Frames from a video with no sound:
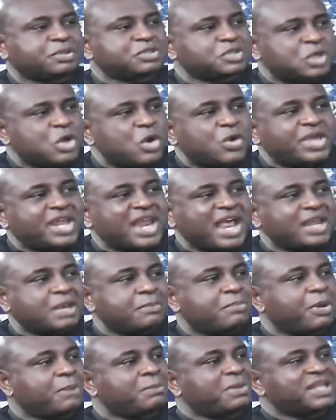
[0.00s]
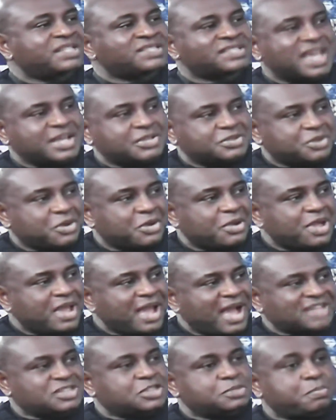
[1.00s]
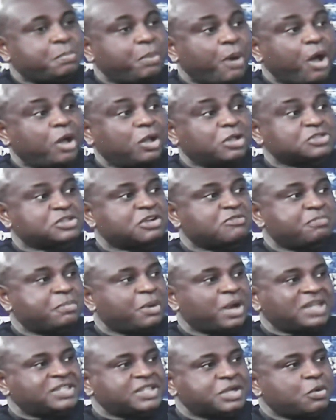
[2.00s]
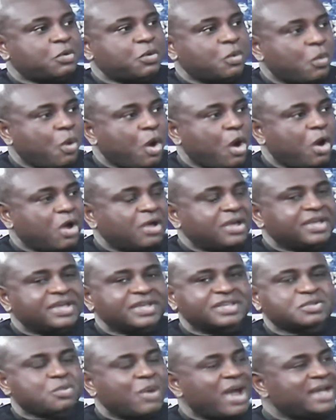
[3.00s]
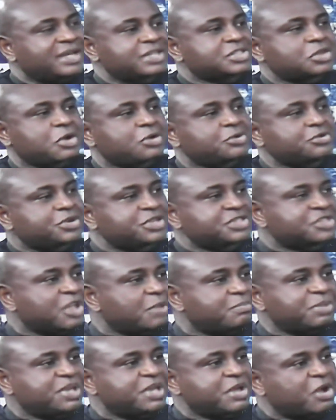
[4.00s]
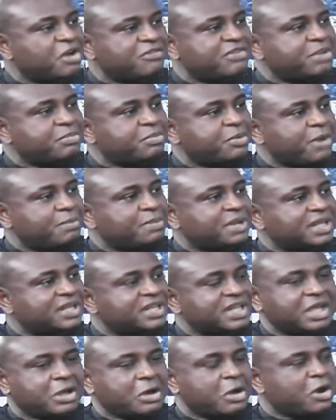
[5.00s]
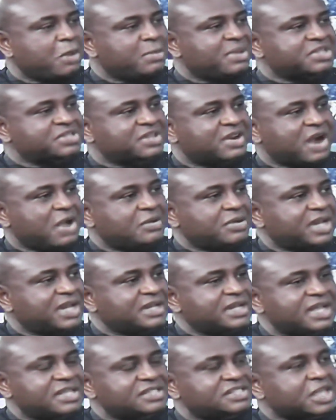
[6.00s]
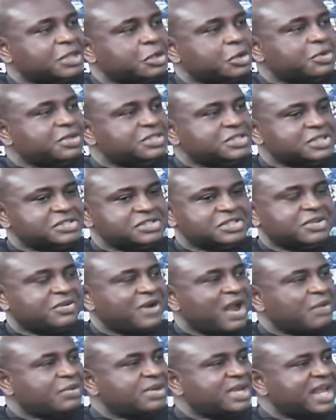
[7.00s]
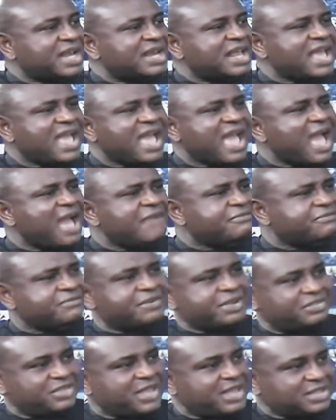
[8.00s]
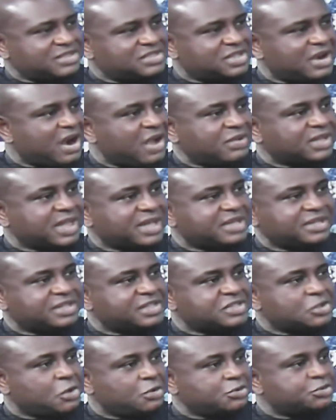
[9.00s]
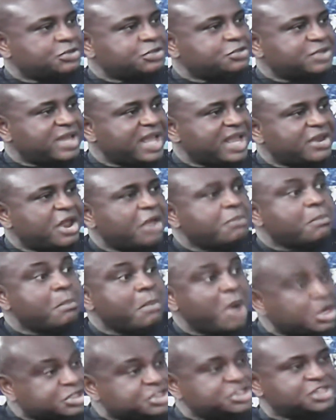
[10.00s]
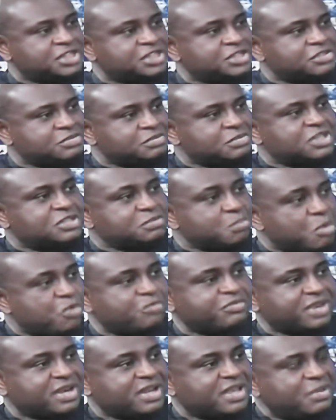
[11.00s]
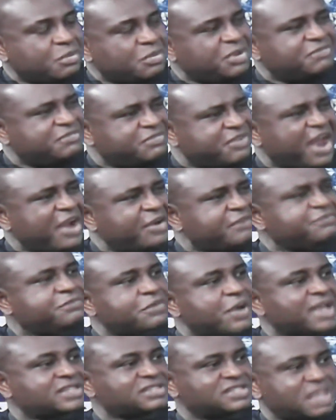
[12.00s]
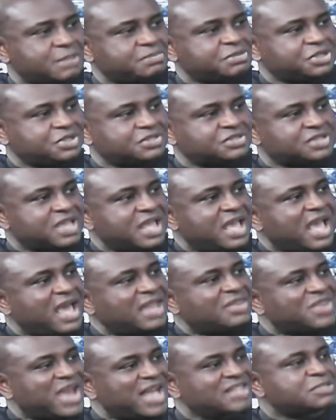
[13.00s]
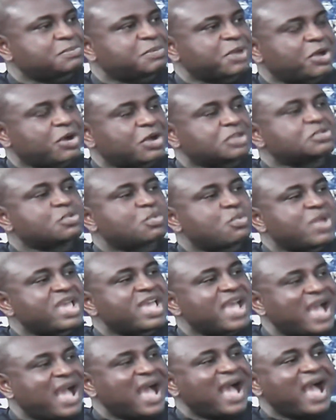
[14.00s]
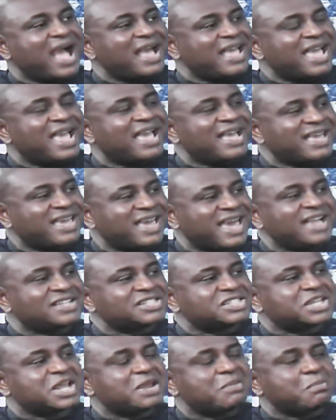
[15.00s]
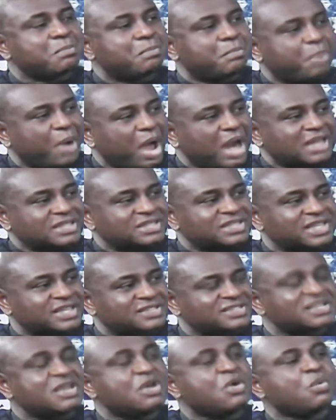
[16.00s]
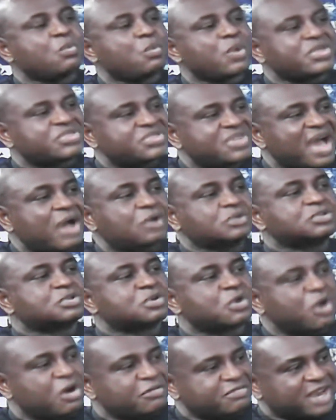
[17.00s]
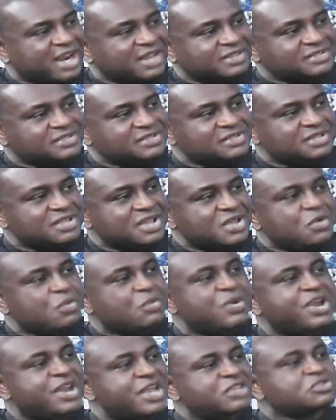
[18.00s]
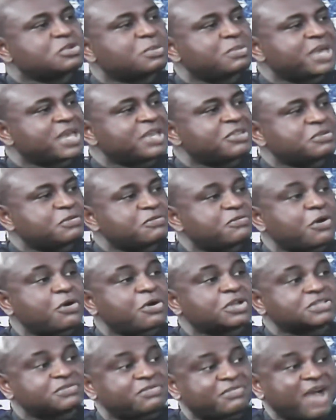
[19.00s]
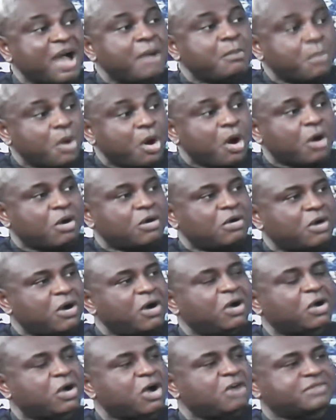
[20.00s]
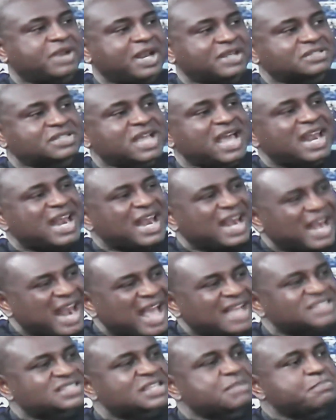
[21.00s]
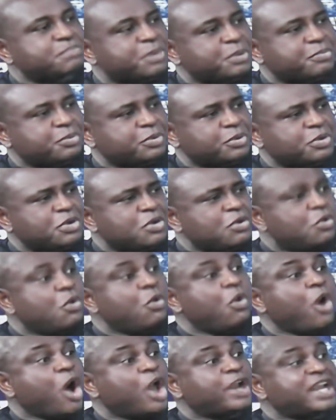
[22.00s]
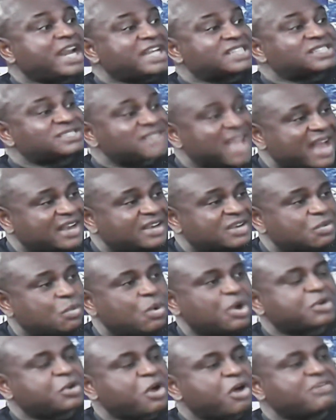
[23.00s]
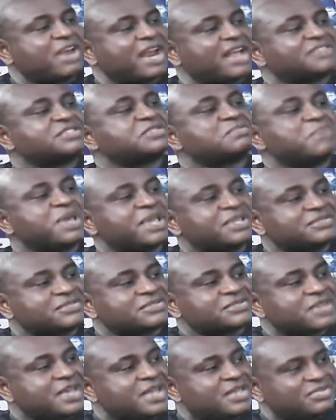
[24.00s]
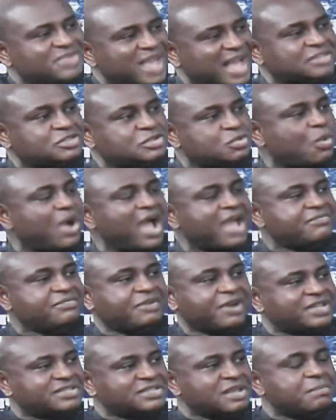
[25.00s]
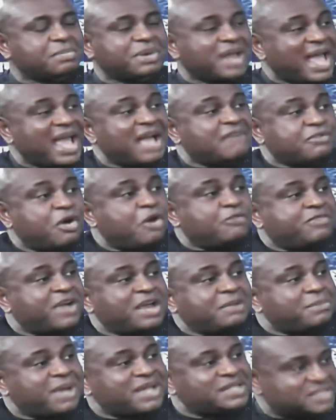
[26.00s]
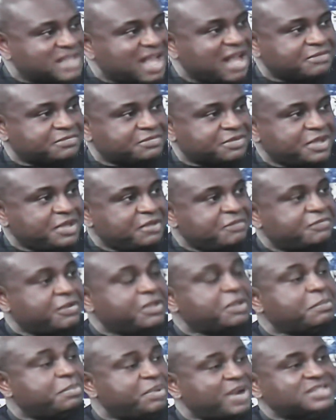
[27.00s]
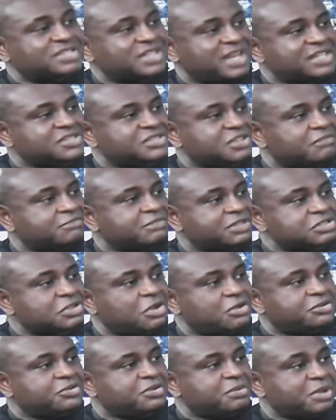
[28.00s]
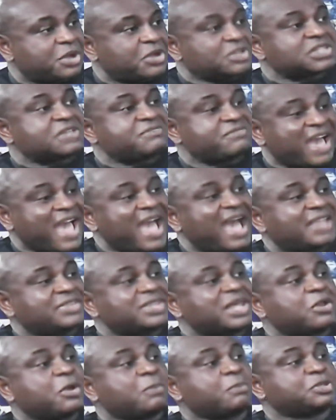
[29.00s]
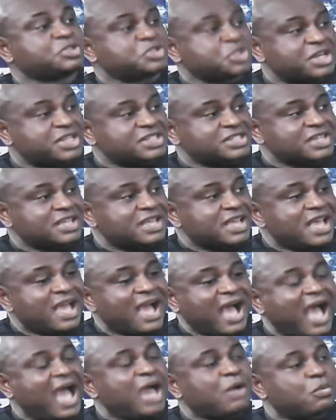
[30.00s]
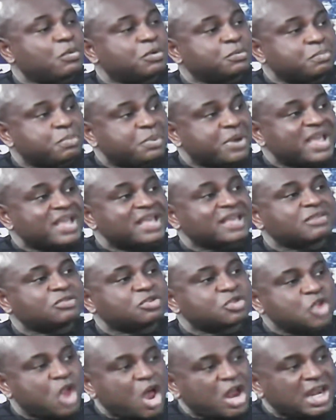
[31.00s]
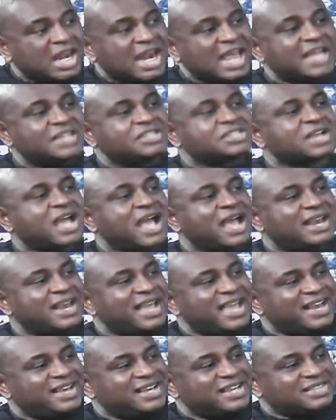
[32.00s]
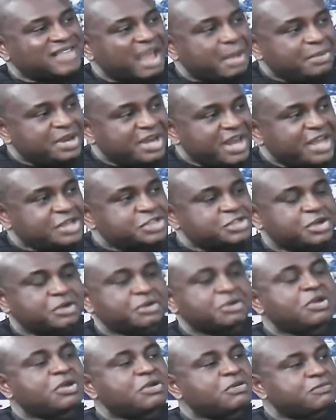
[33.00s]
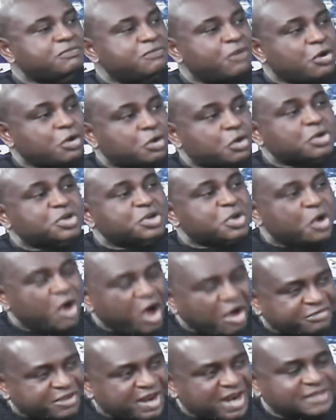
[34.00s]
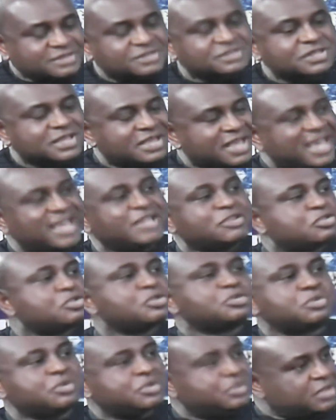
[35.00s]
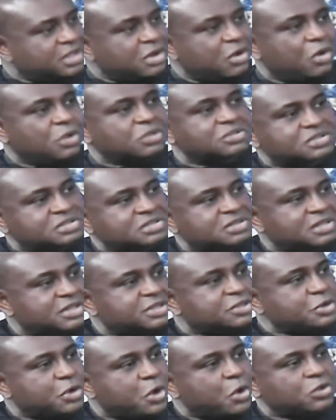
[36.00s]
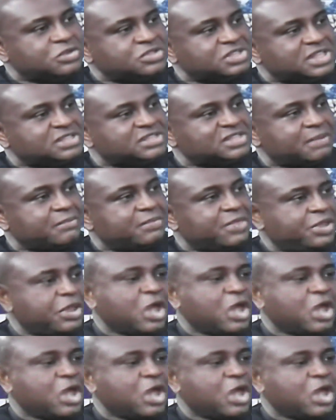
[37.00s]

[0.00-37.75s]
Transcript: But looking at the public sector as spoils of political war is why this country is not being governed properly. The economy is grounded, security is grounded, everything is grounded in this country today. Not much is moving, with very few exceptions. And that's because we are engaged in politics without governance. We need to begin to focus far more on governance and electing people who understand what governance means. That's why, for example, I have offered myself for the presidency of this country, because if I had that opportunity, I would bring knowledge and a determination for good governance into the whole system,